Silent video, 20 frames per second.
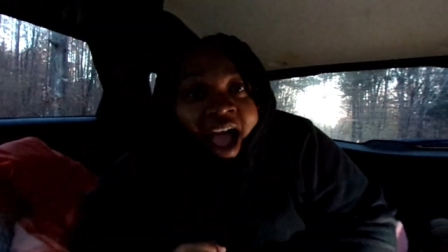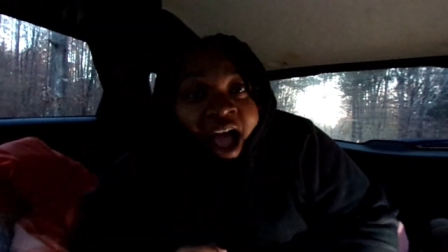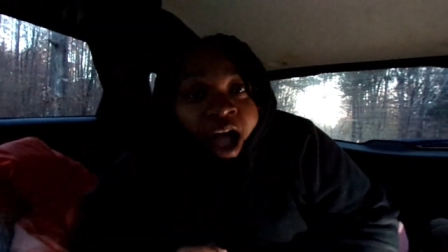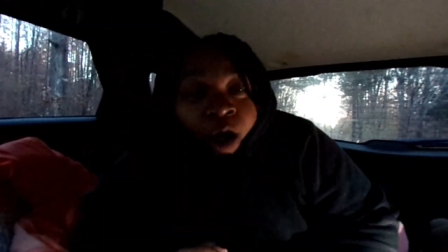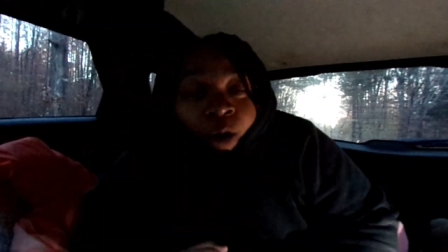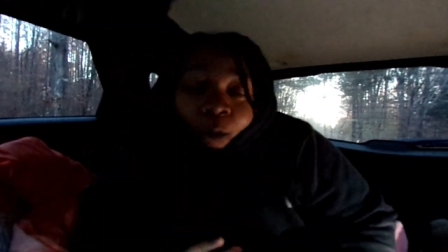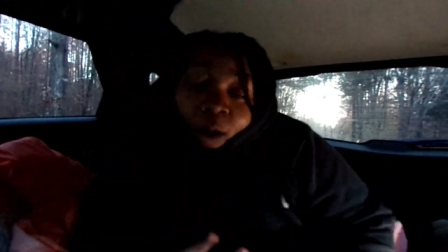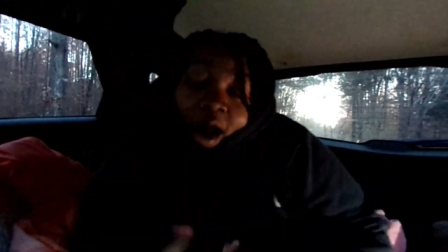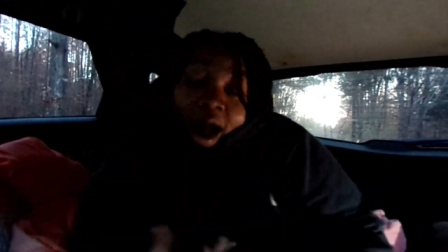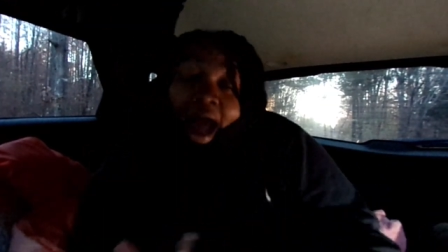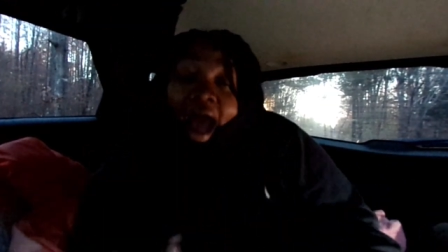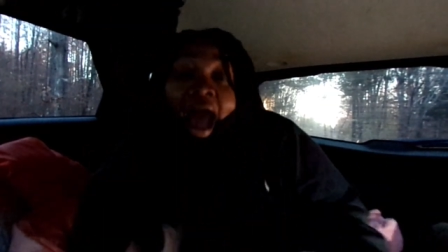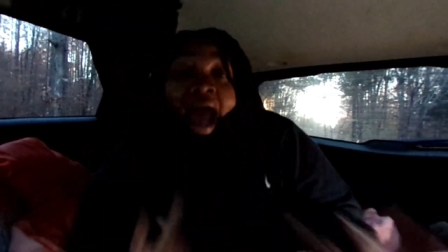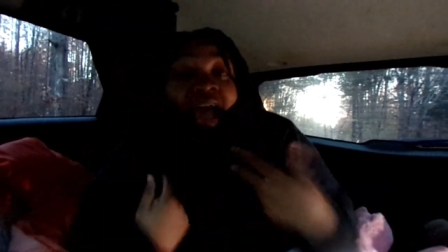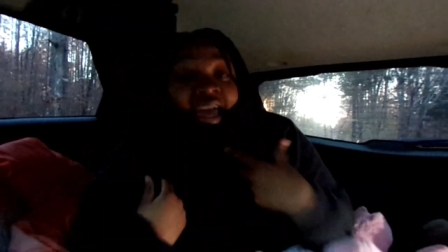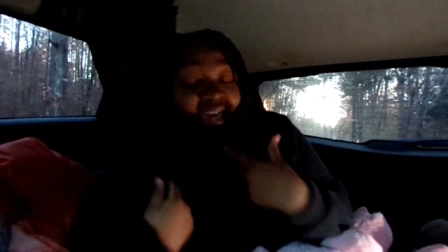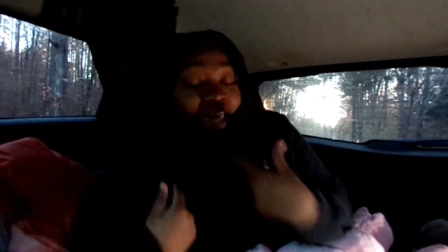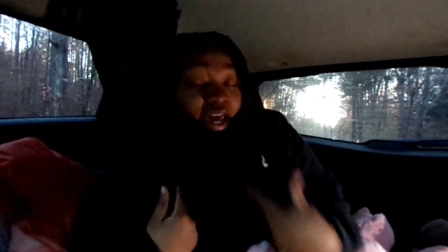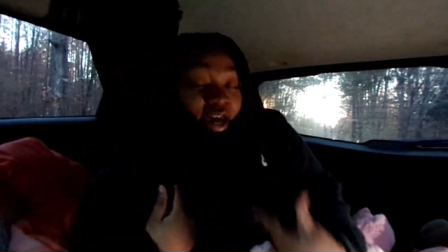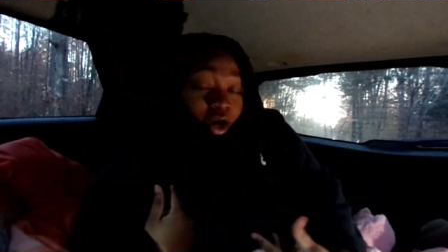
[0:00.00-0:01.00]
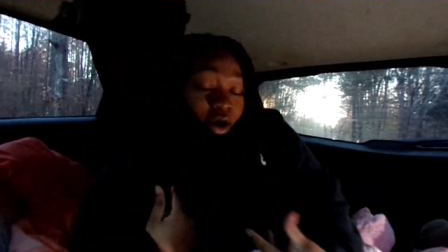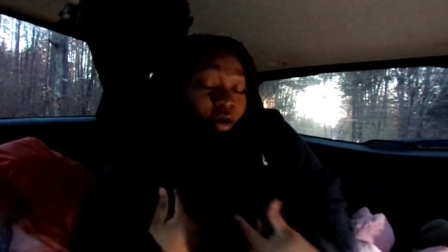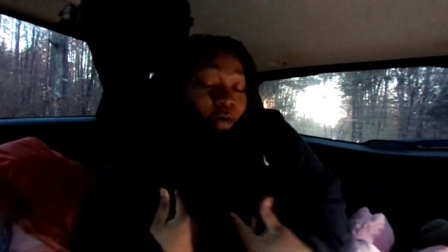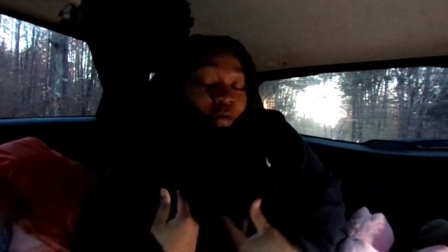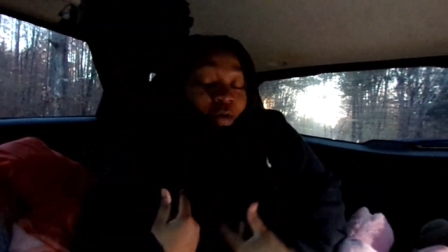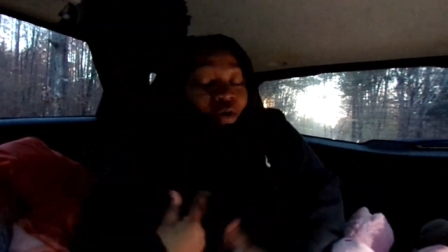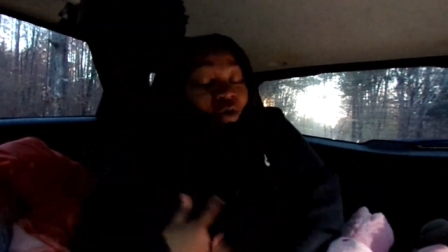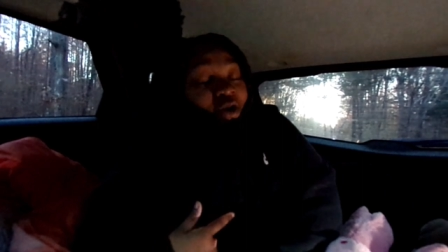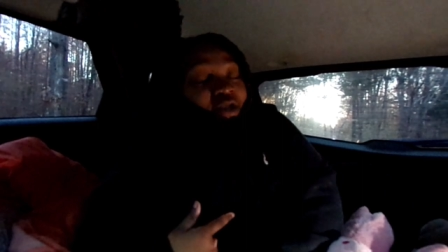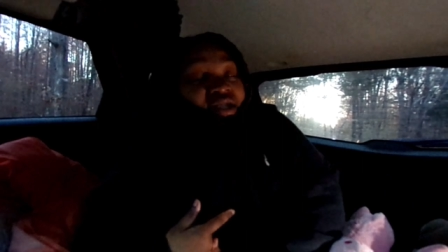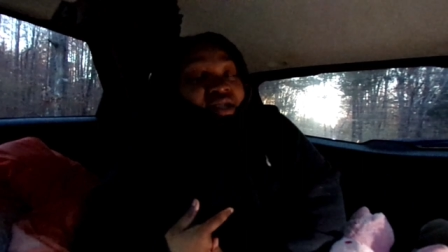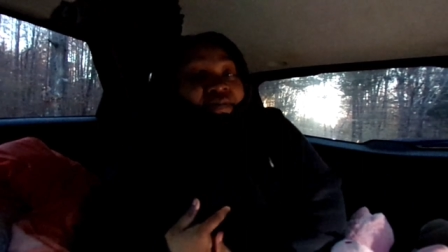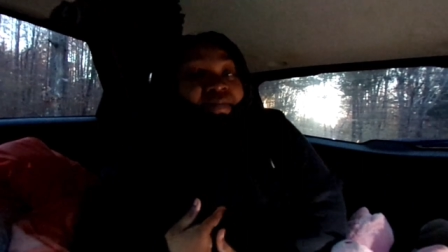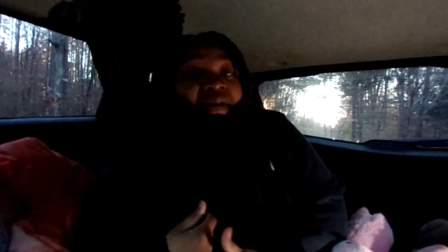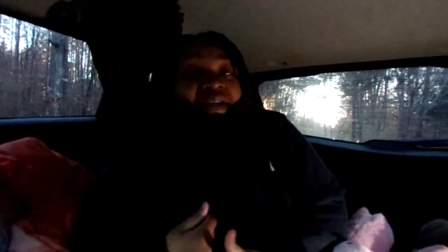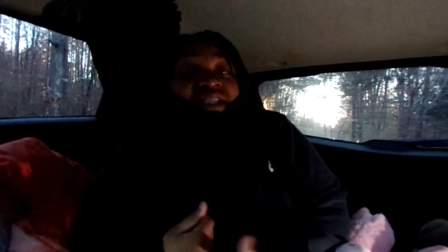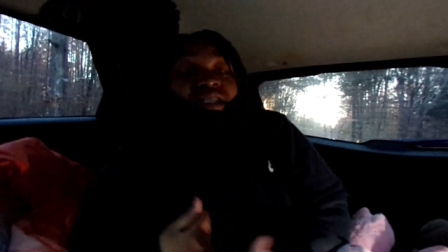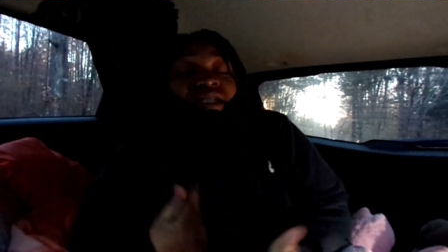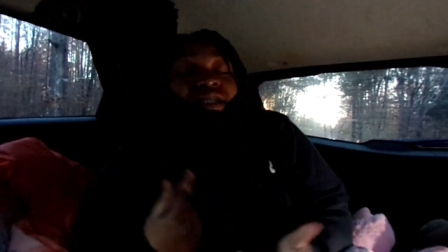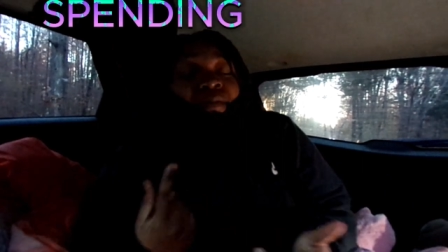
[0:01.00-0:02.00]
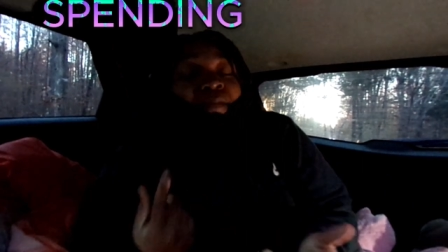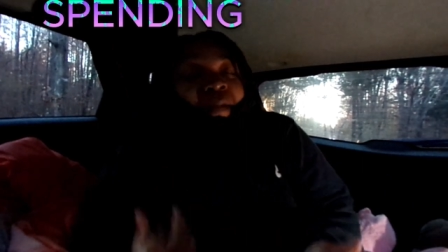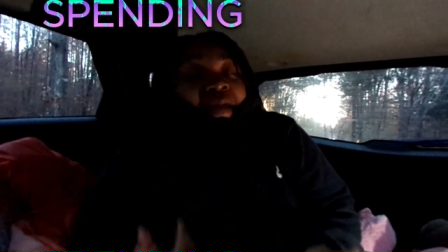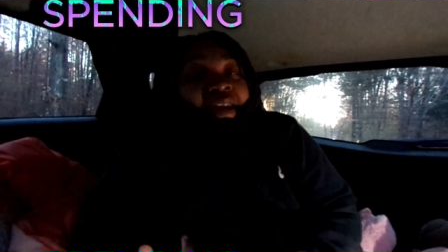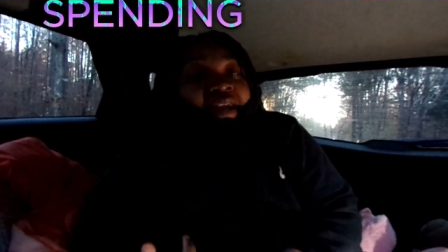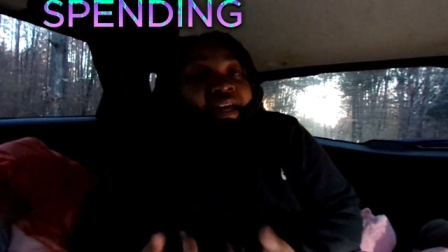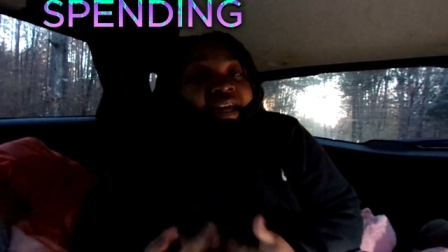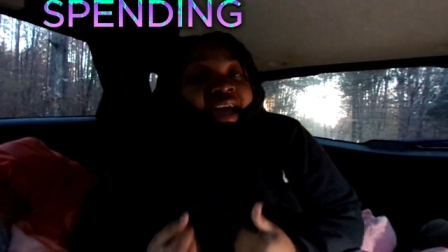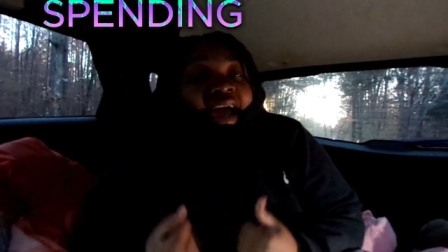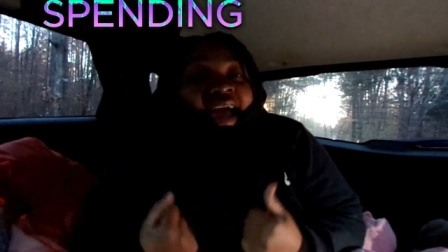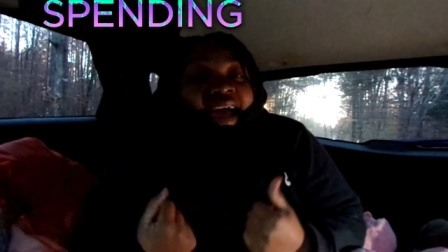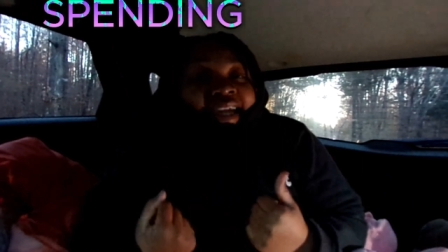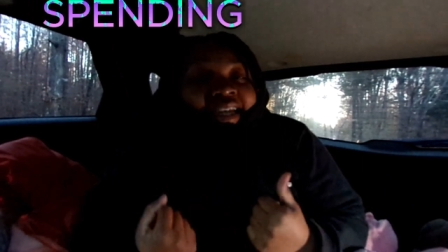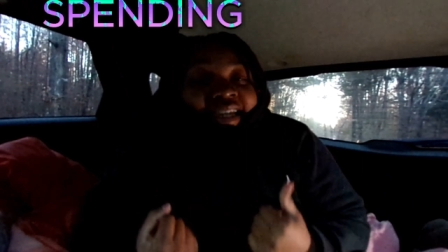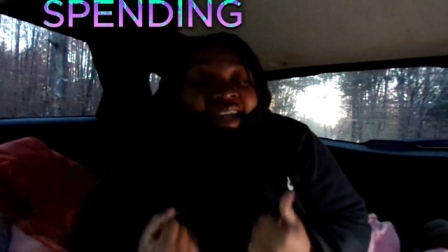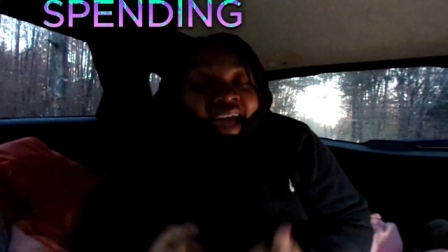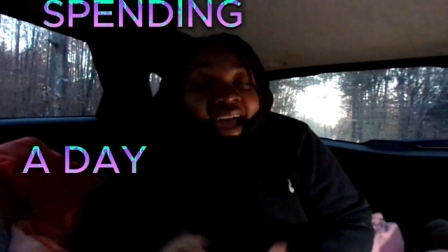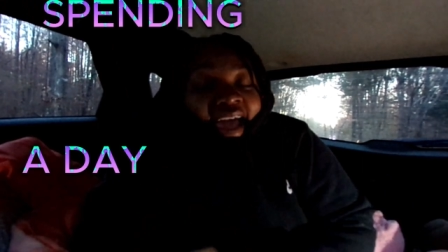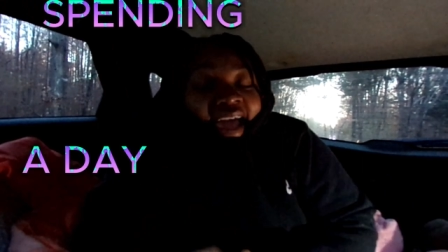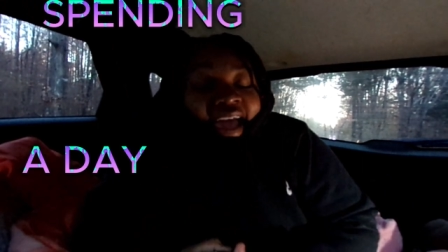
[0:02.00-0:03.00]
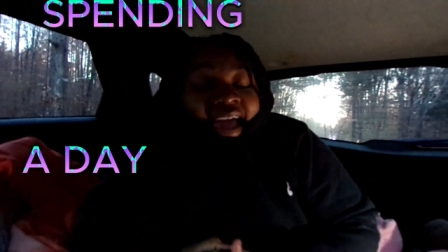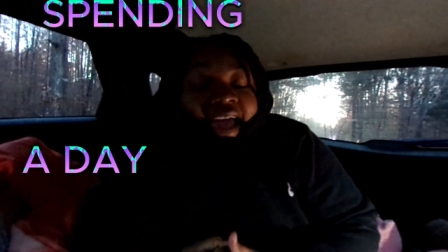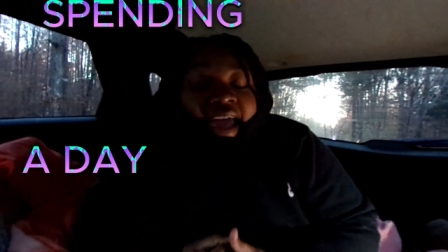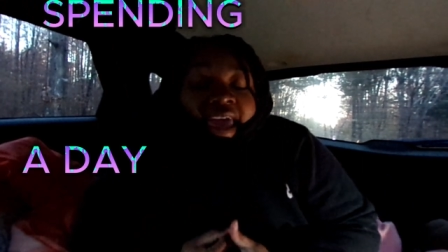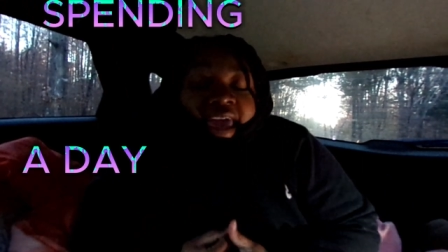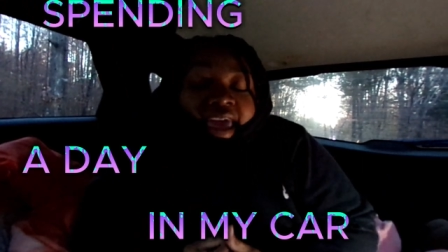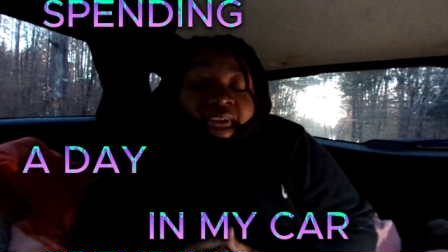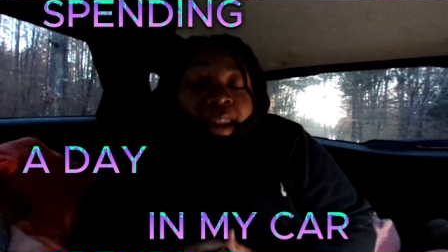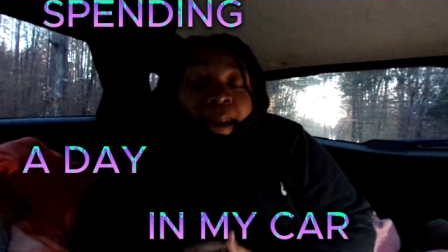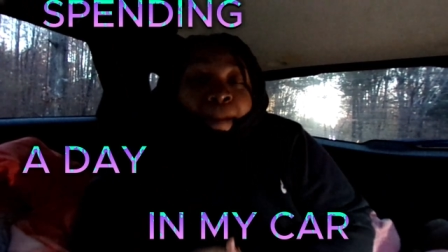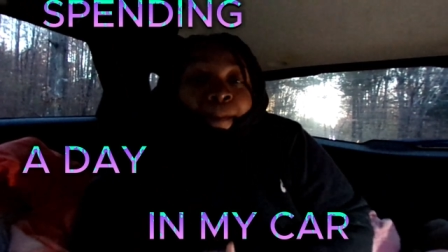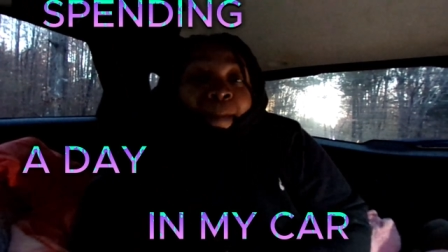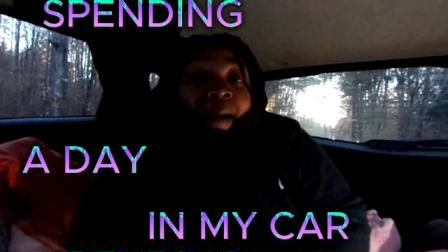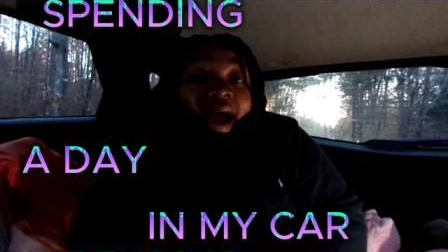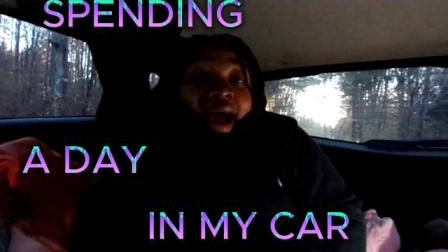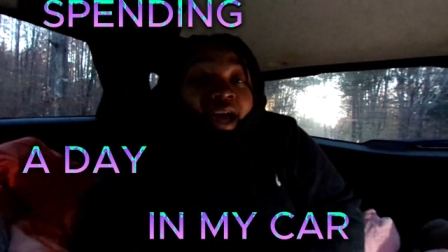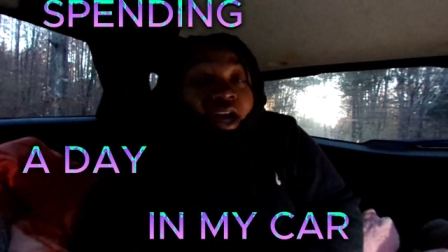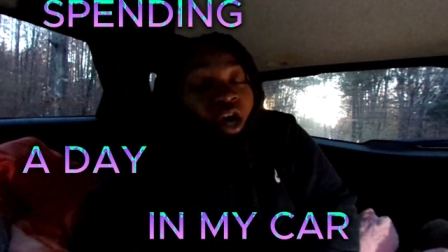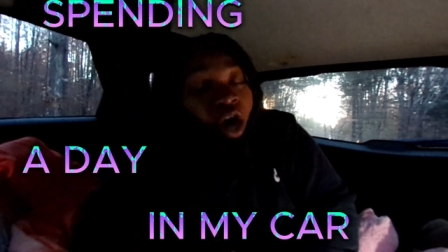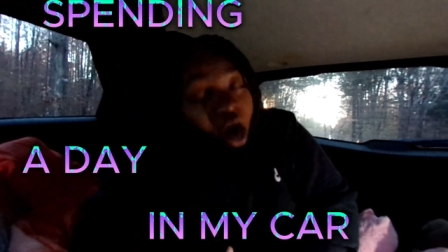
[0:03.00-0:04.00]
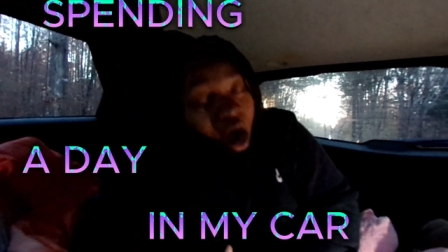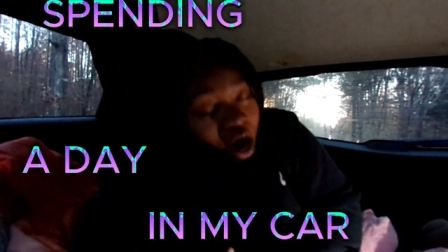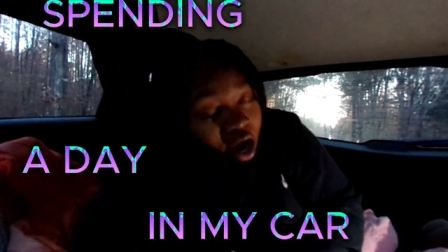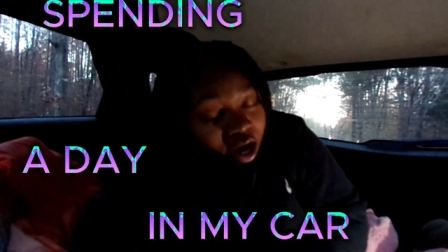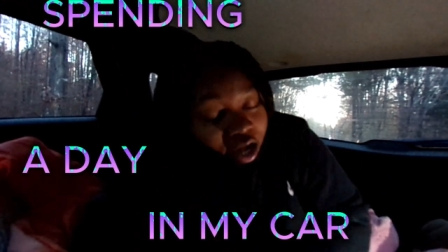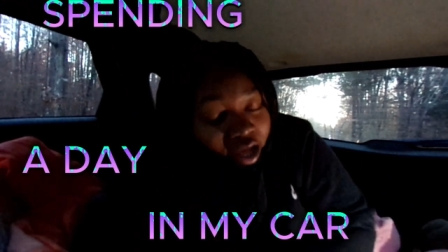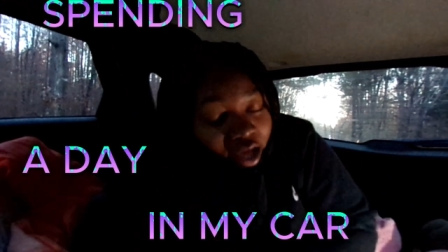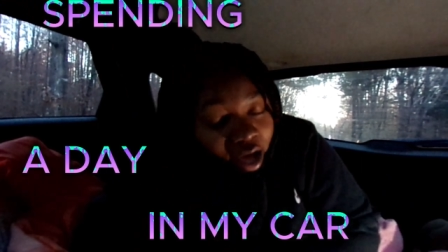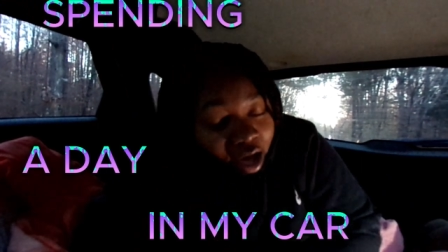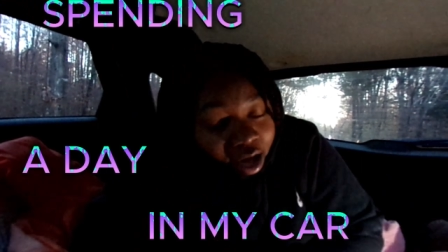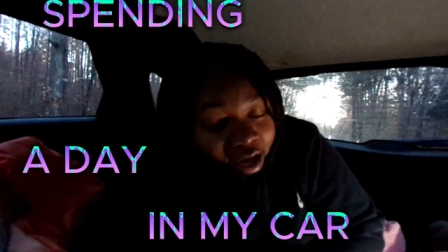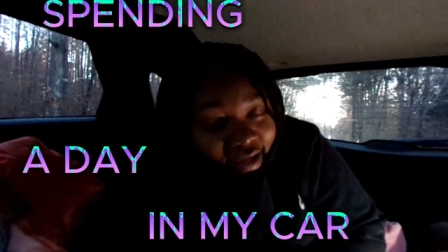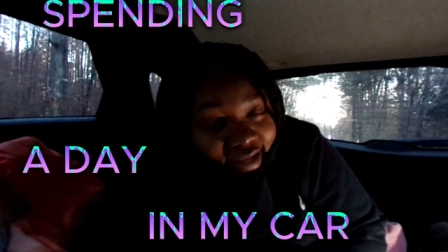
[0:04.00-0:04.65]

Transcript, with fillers: or I am going to be spending a day in my car, y'all.